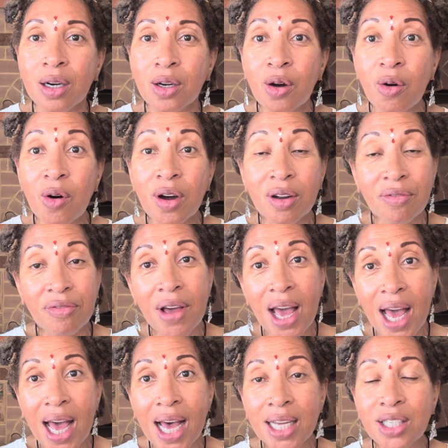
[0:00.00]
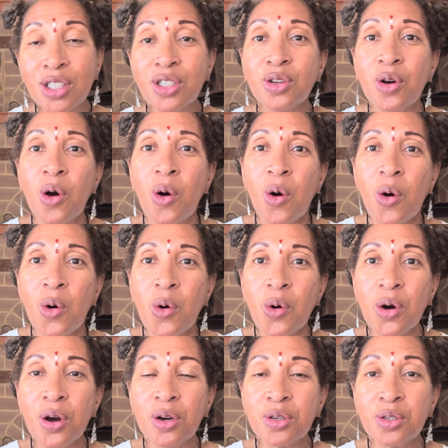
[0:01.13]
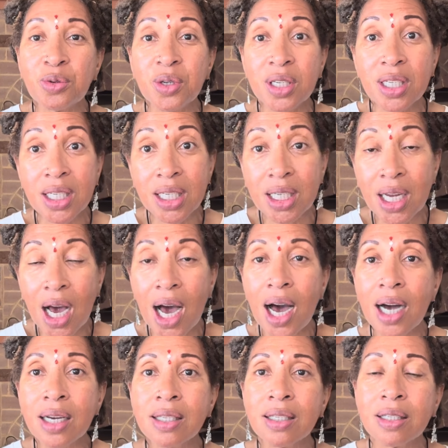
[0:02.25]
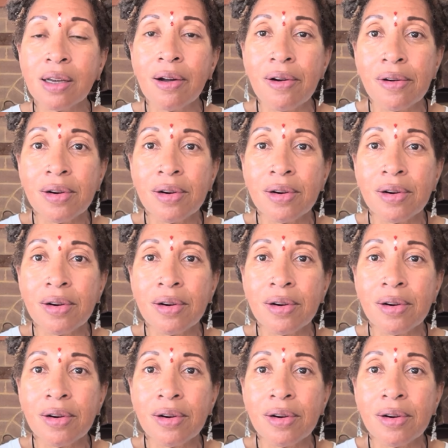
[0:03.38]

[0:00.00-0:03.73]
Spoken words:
go on a fast or do a detox.